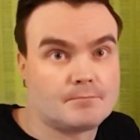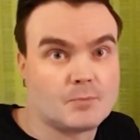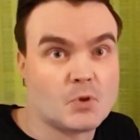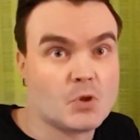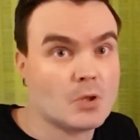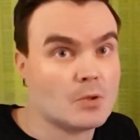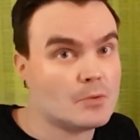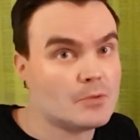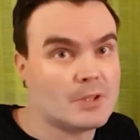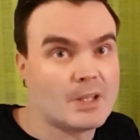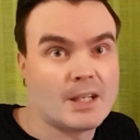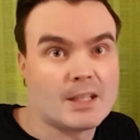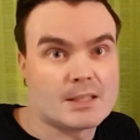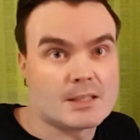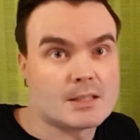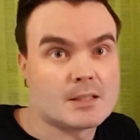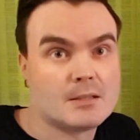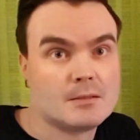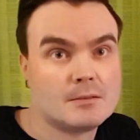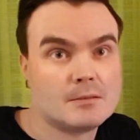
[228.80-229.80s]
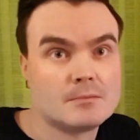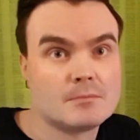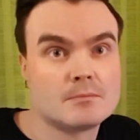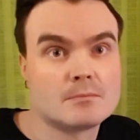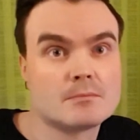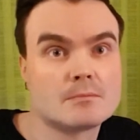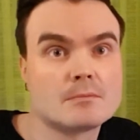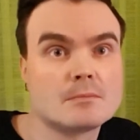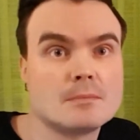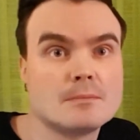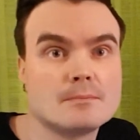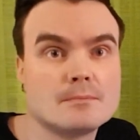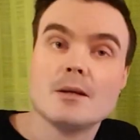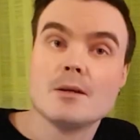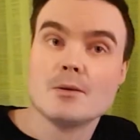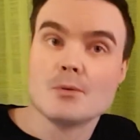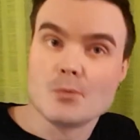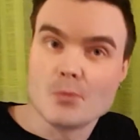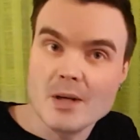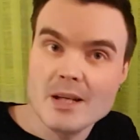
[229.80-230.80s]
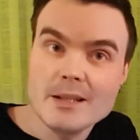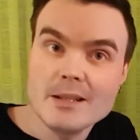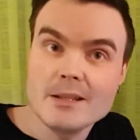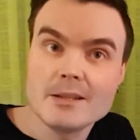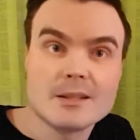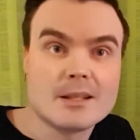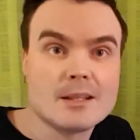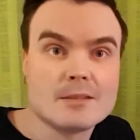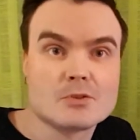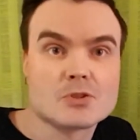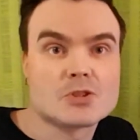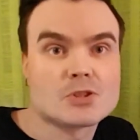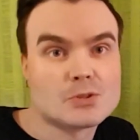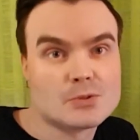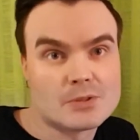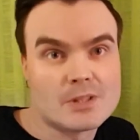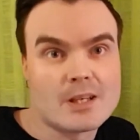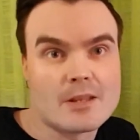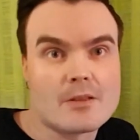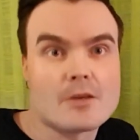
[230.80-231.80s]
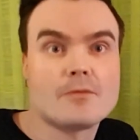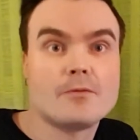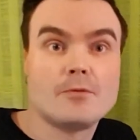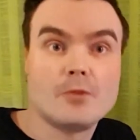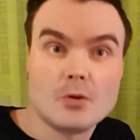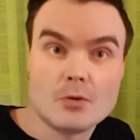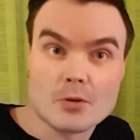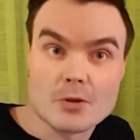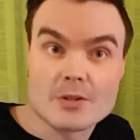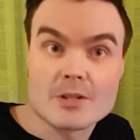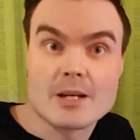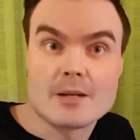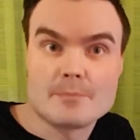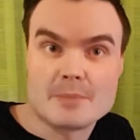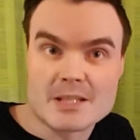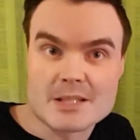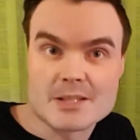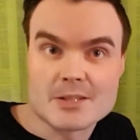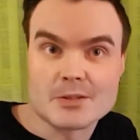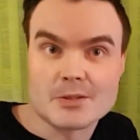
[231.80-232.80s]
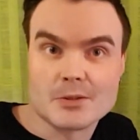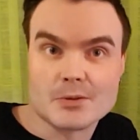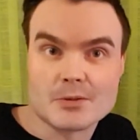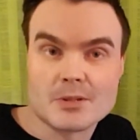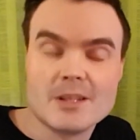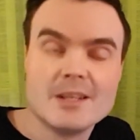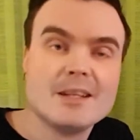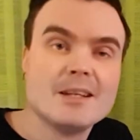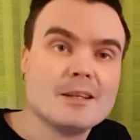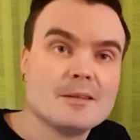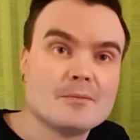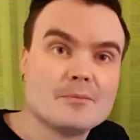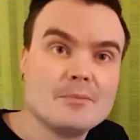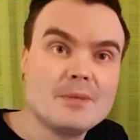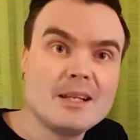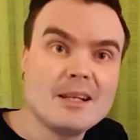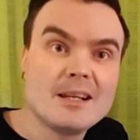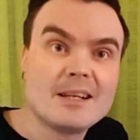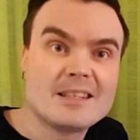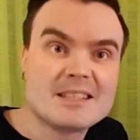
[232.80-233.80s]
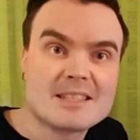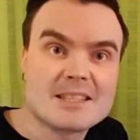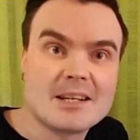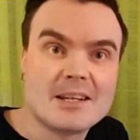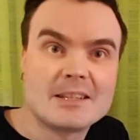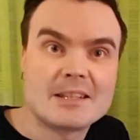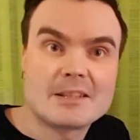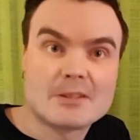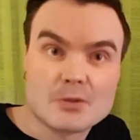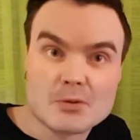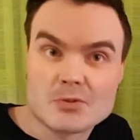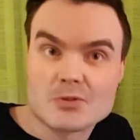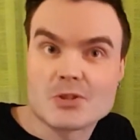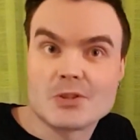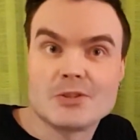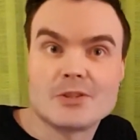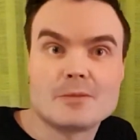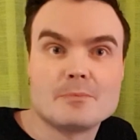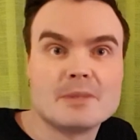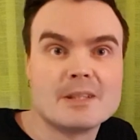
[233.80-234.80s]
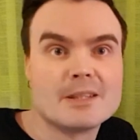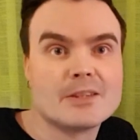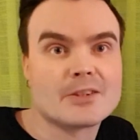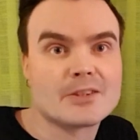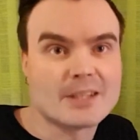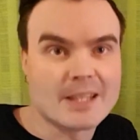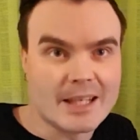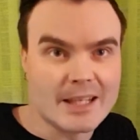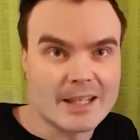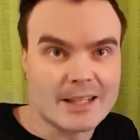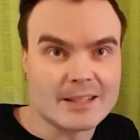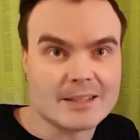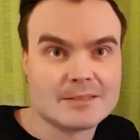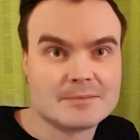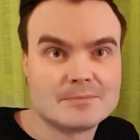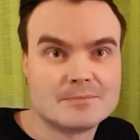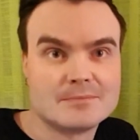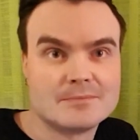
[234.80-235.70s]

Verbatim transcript: Don't ask. When I was shooting the fourth episode, Milla decided to join me again.